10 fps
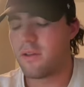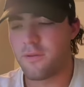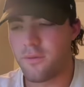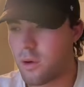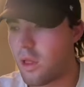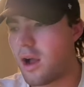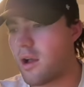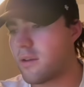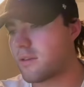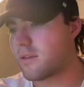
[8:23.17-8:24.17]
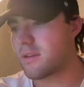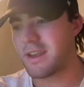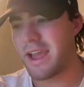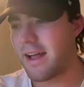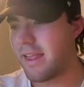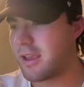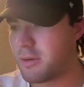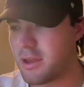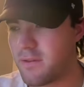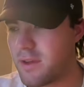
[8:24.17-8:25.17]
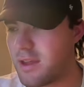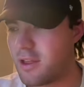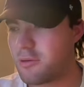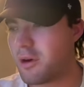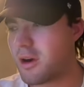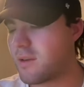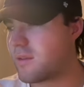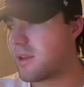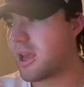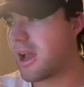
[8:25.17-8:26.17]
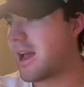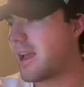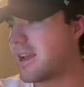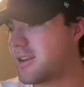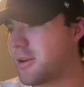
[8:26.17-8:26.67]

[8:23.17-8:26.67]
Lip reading: their four losses to Dowling, PV, Linmar, and City High.